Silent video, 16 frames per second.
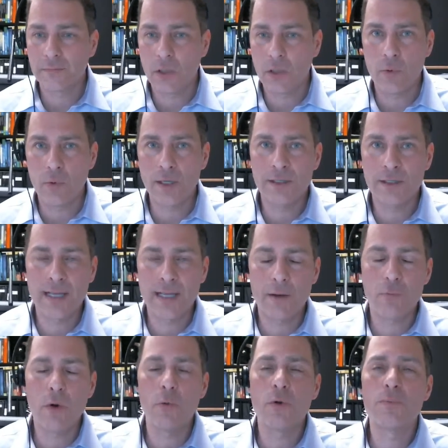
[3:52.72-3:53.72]

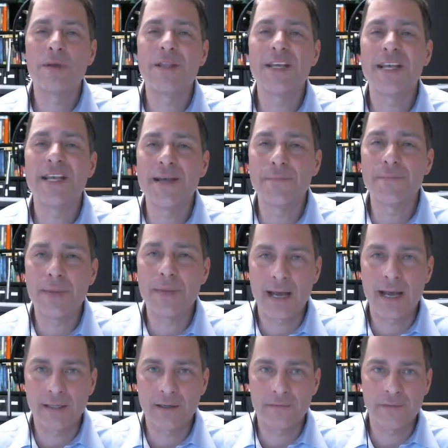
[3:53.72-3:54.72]
What would be the
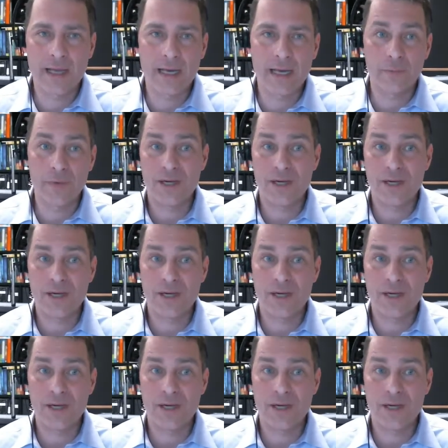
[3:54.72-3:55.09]
impact of that?